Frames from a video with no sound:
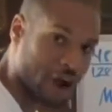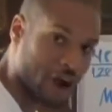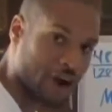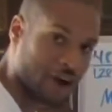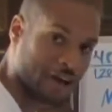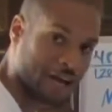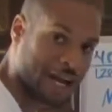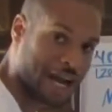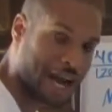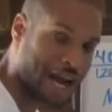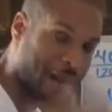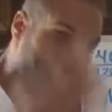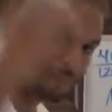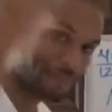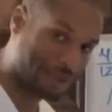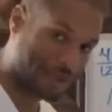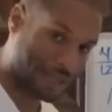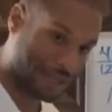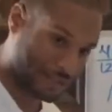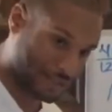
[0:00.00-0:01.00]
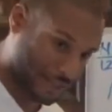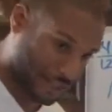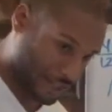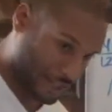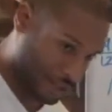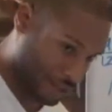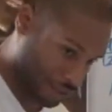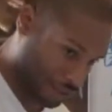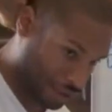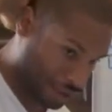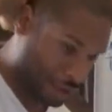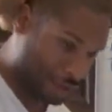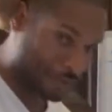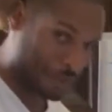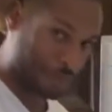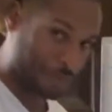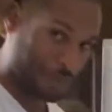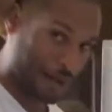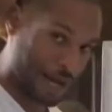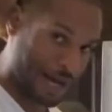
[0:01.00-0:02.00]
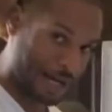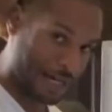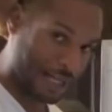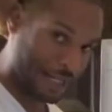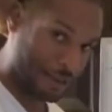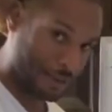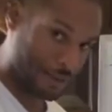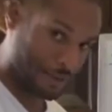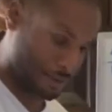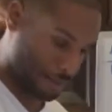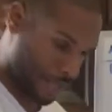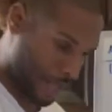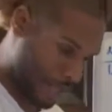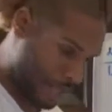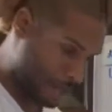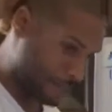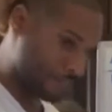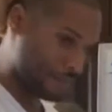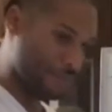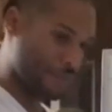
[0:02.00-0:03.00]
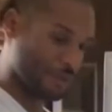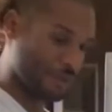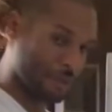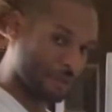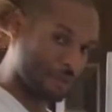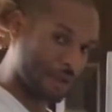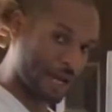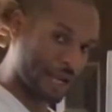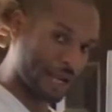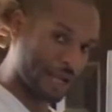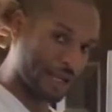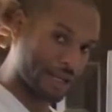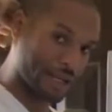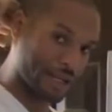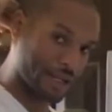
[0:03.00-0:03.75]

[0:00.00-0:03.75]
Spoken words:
the R complex in the human body. Bam, the brain.